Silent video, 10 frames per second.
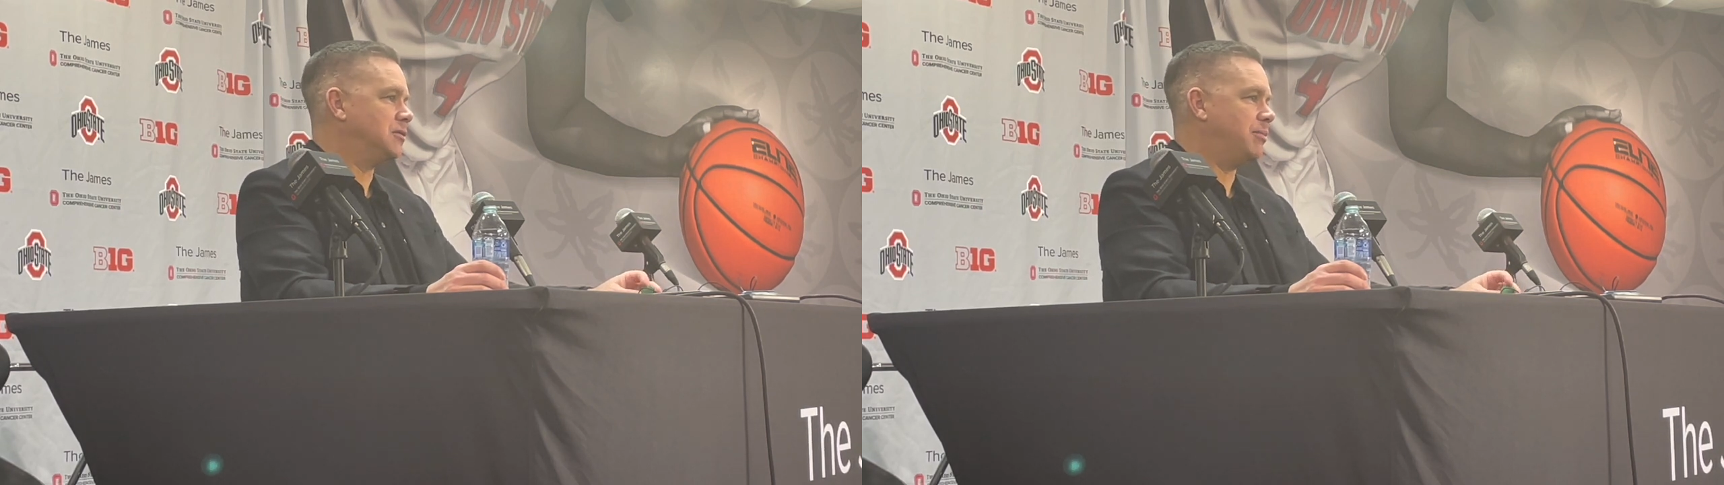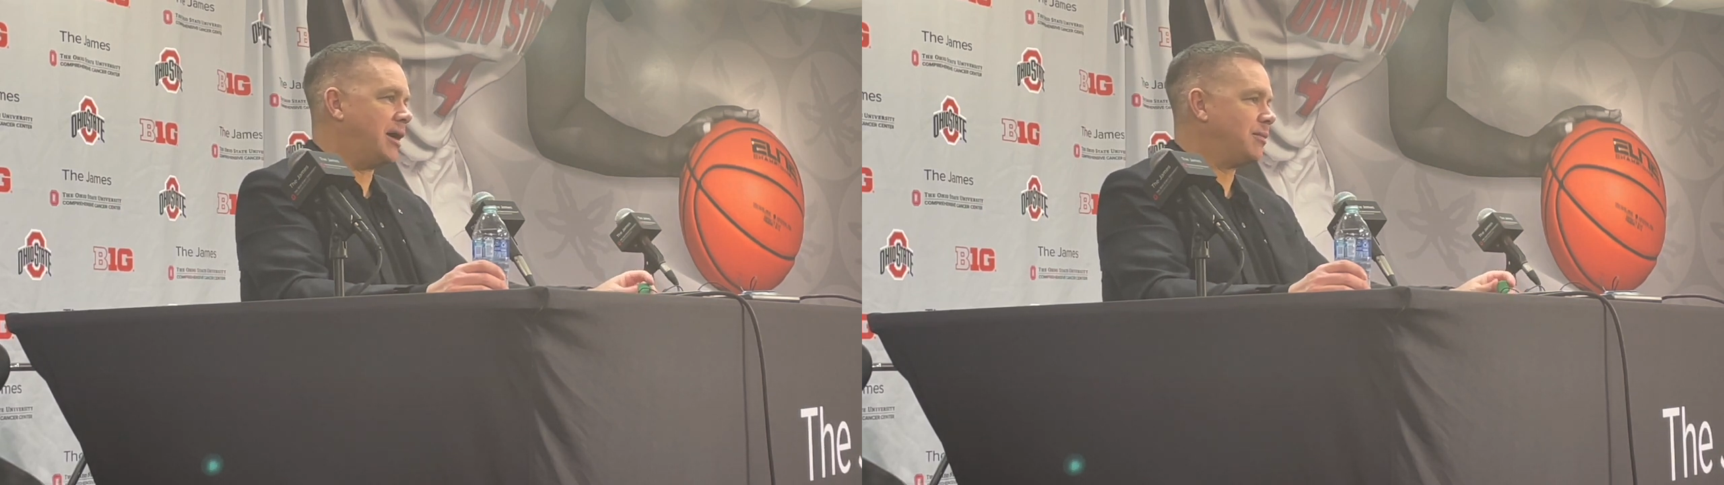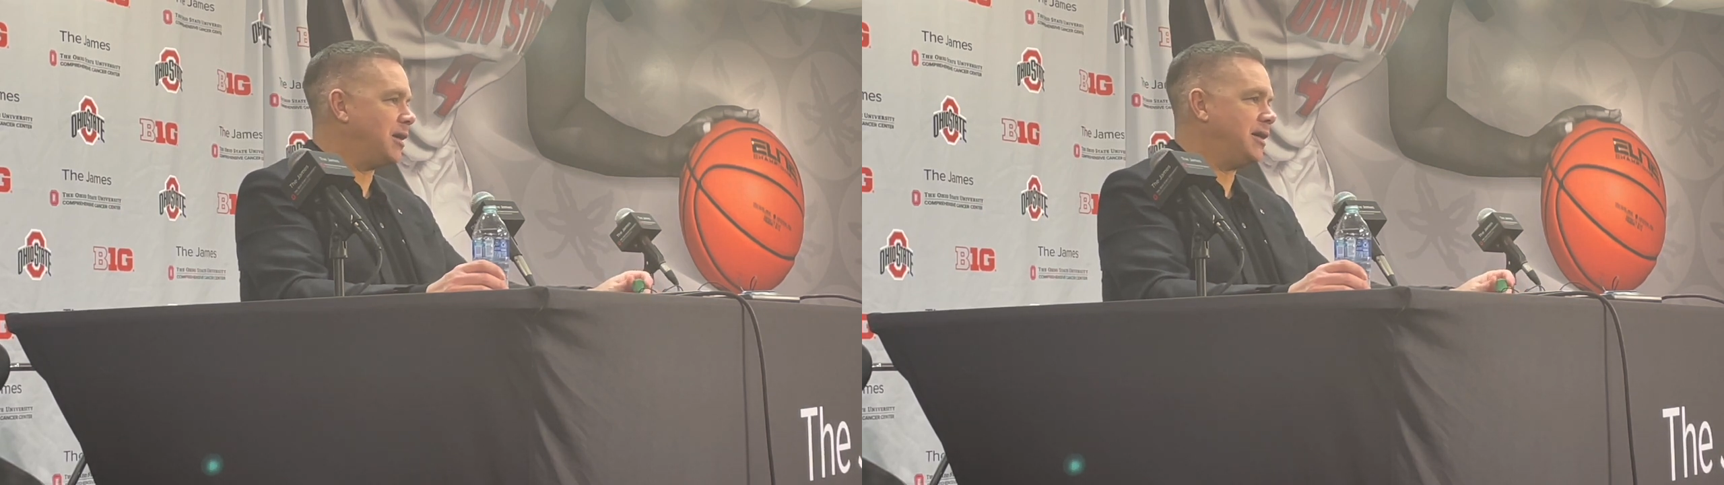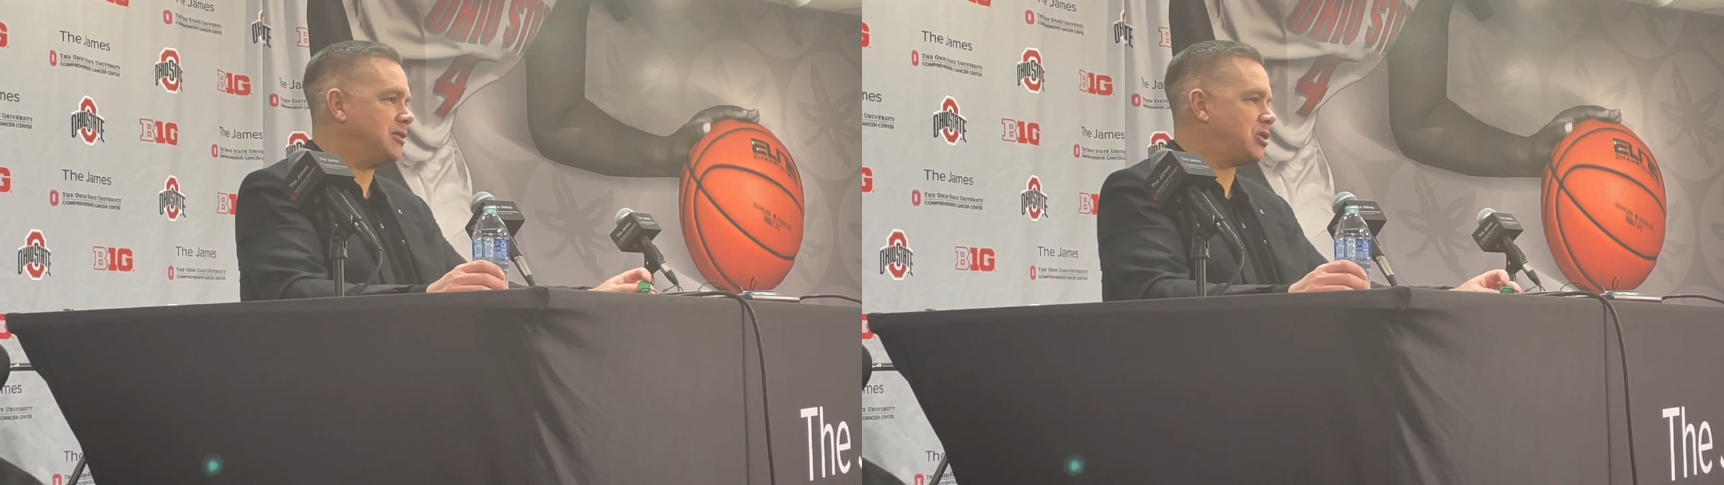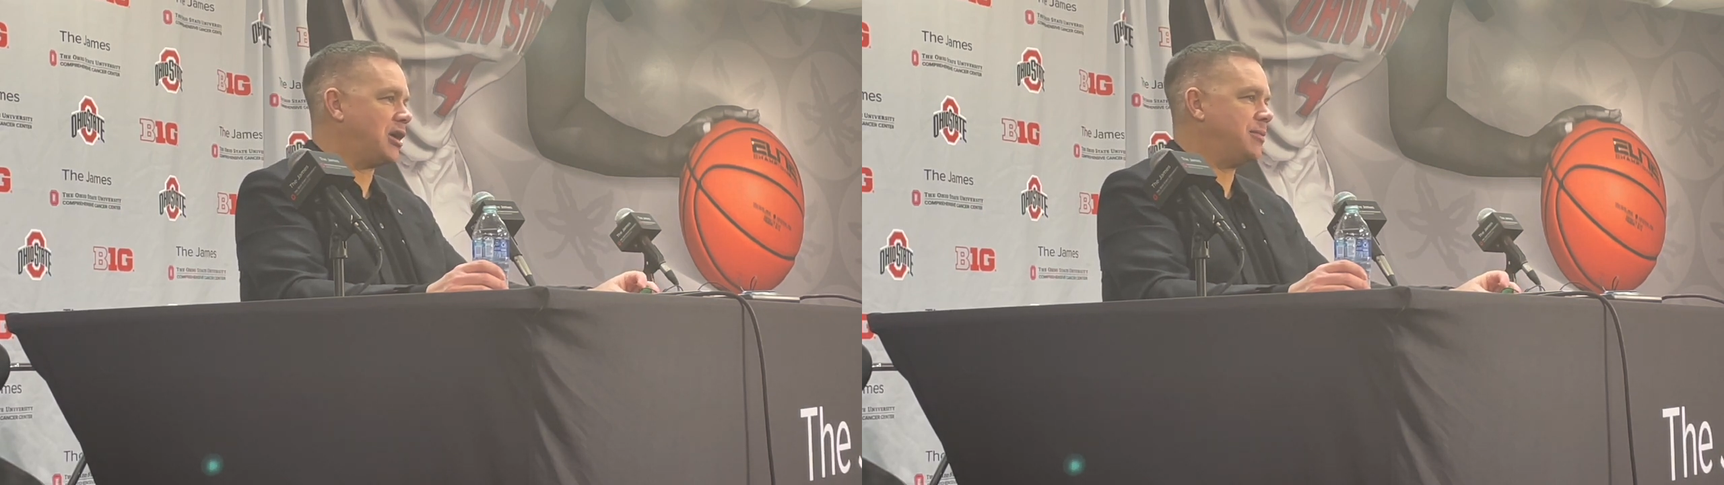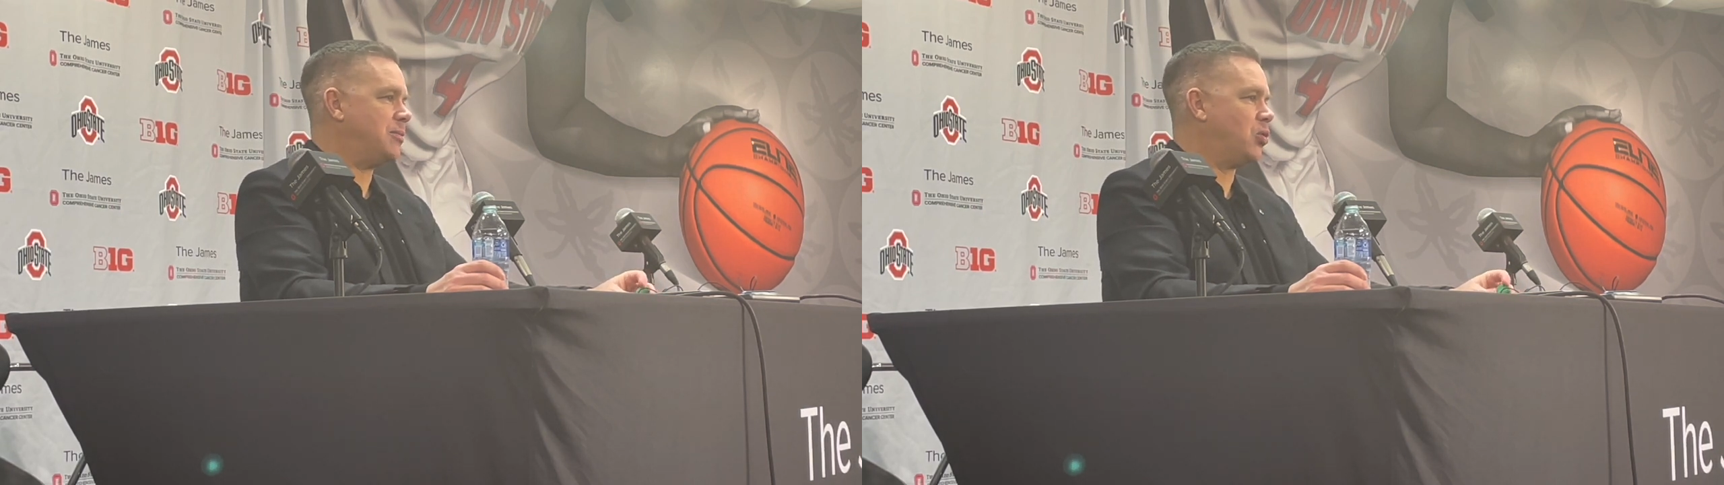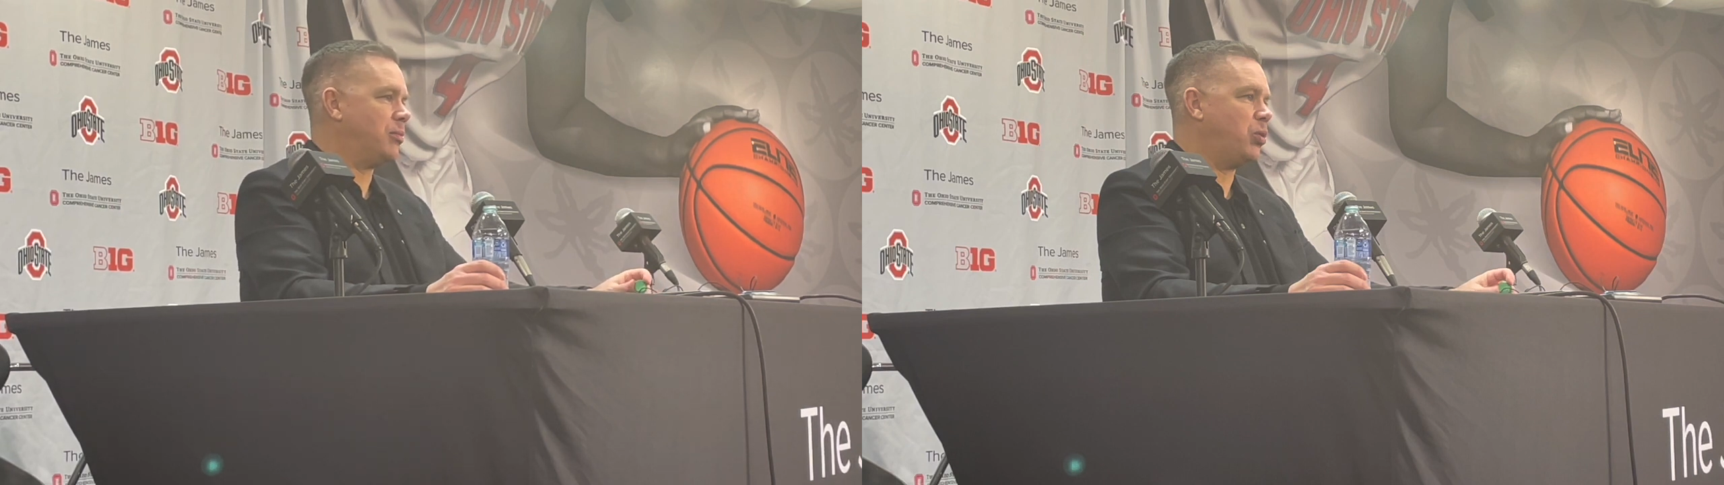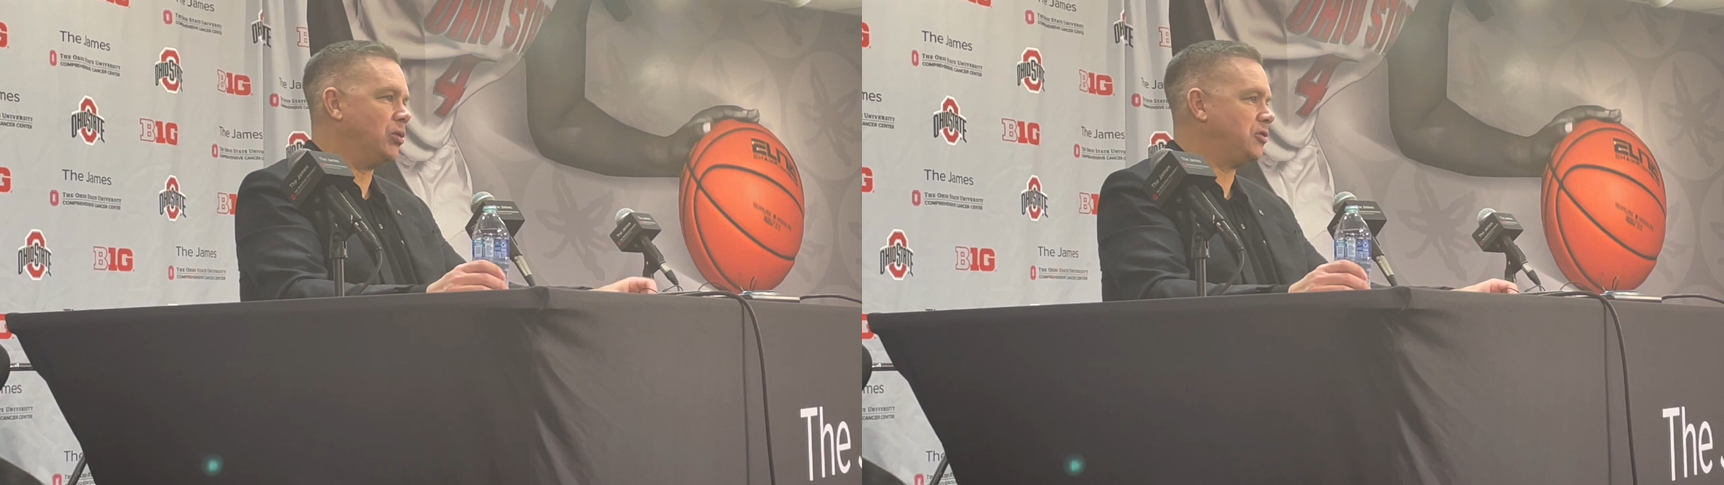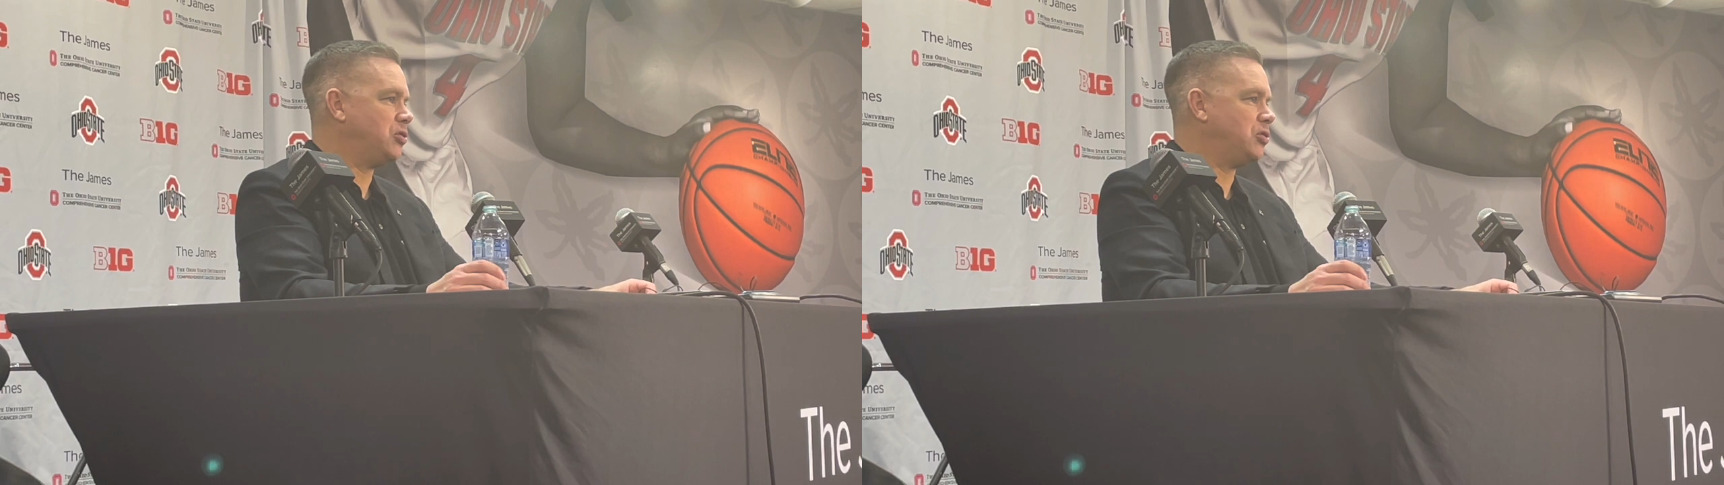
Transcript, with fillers: Bottom line, it's got to be more important